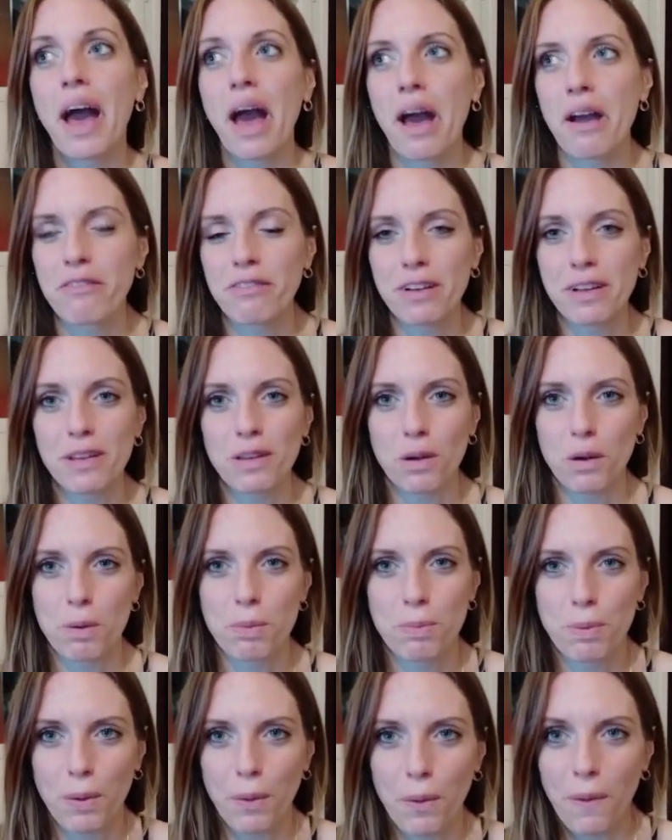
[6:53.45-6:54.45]
Every
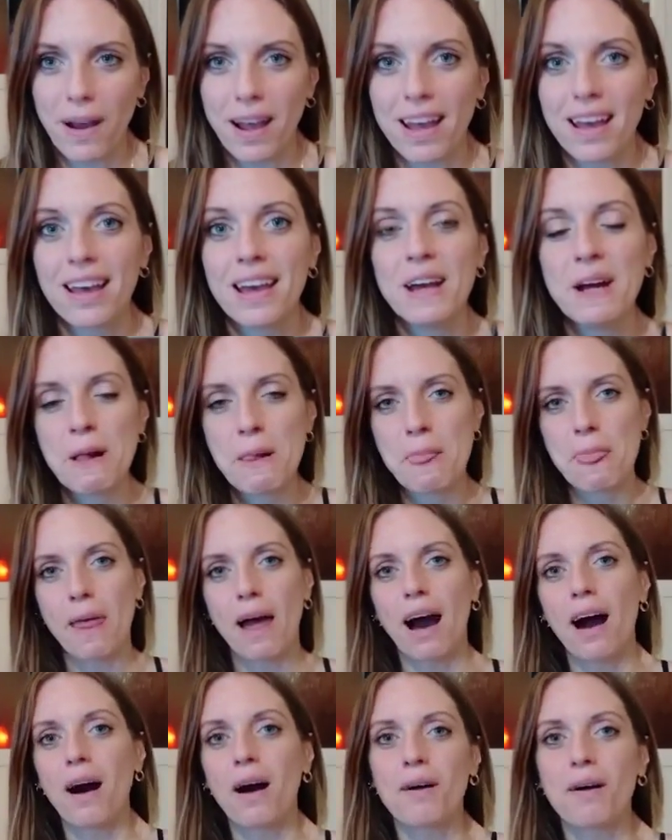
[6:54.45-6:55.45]
little boy
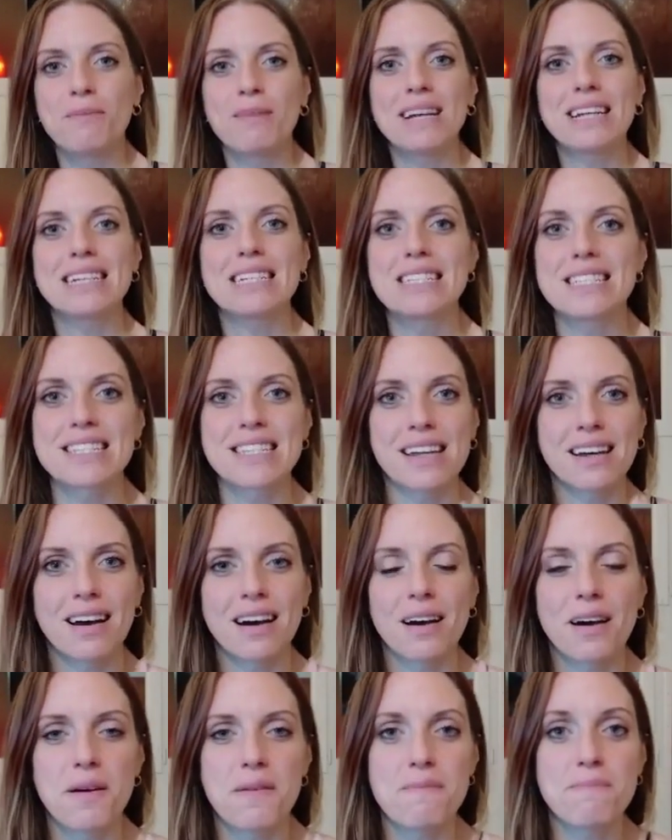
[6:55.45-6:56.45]
is
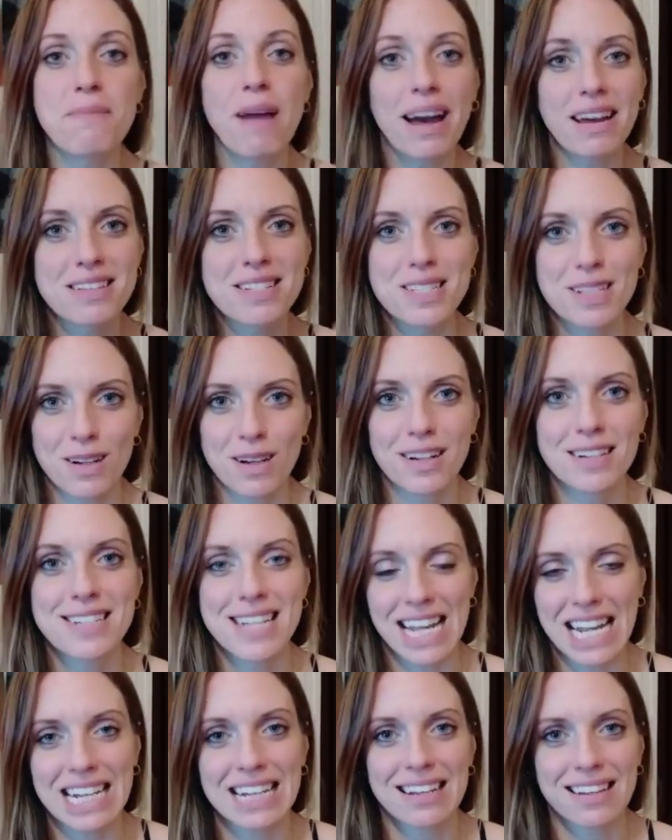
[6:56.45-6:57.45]
Master,
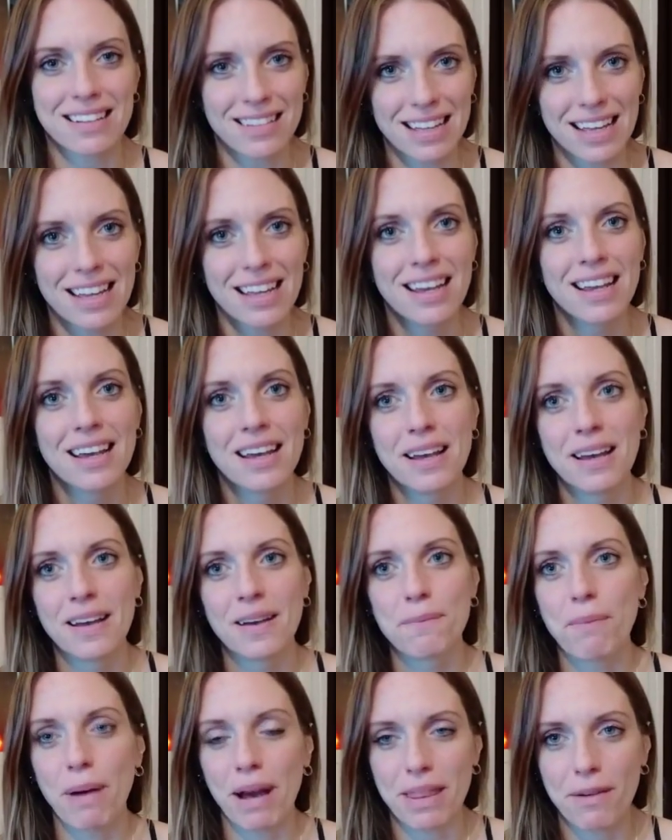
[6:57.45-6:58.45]
technically,
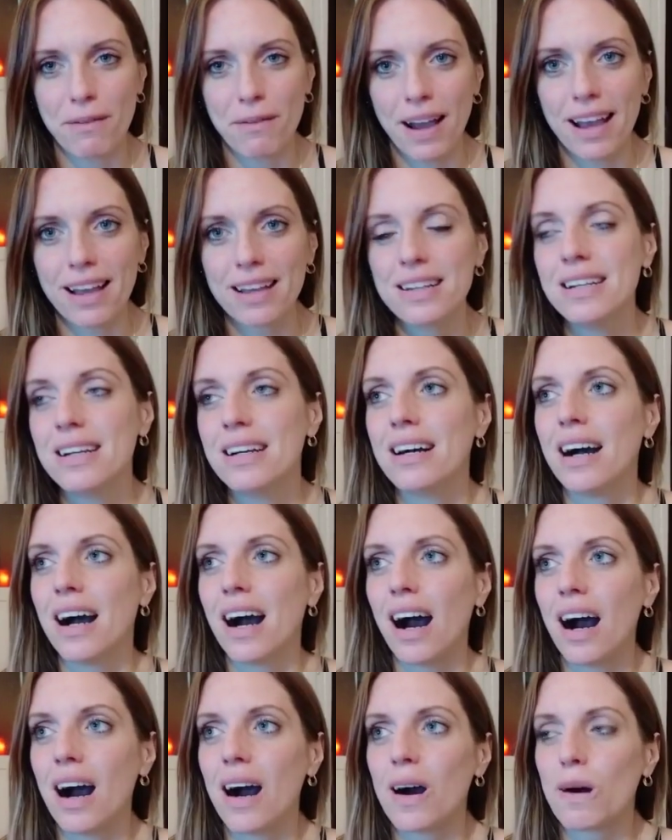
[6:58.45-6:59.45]
by the way.
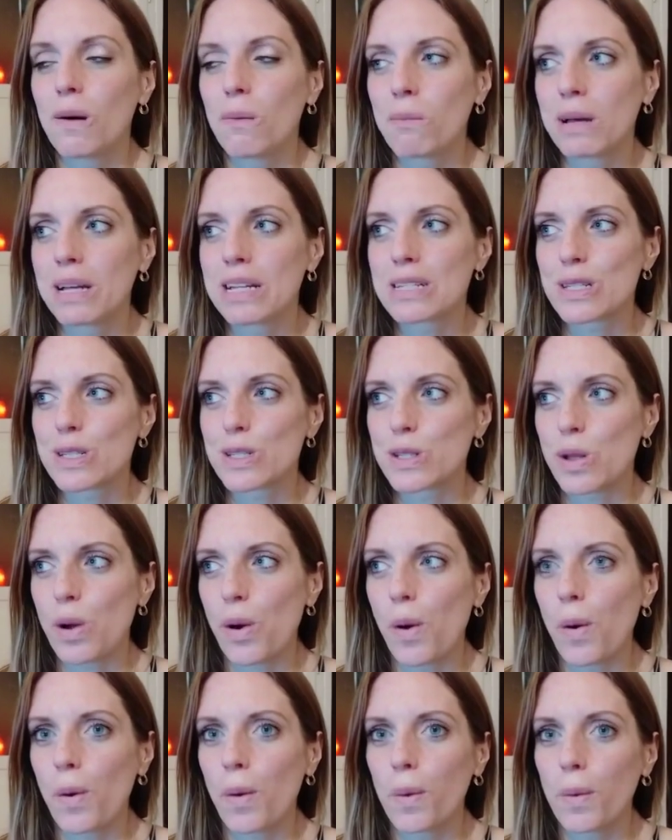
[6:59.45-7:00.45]

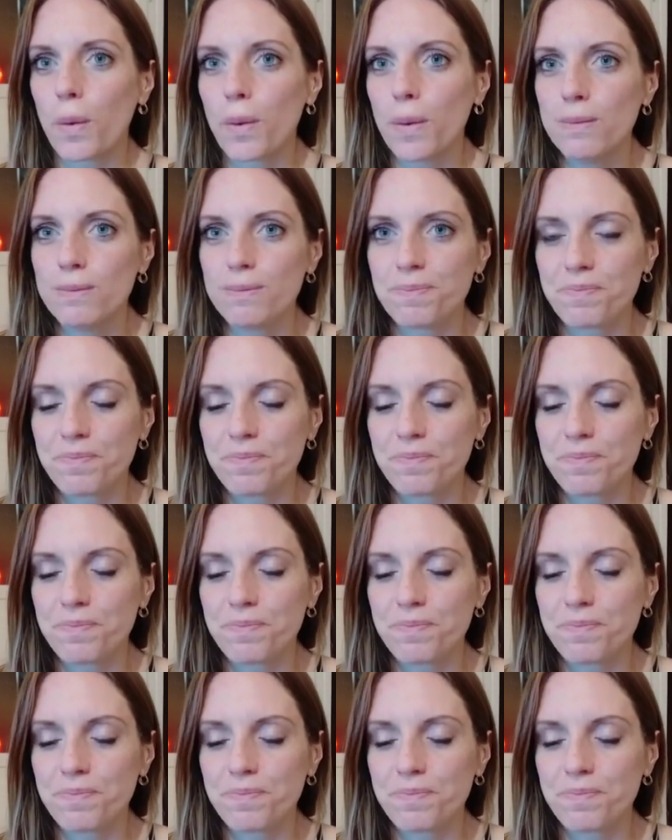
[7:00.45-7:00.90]
So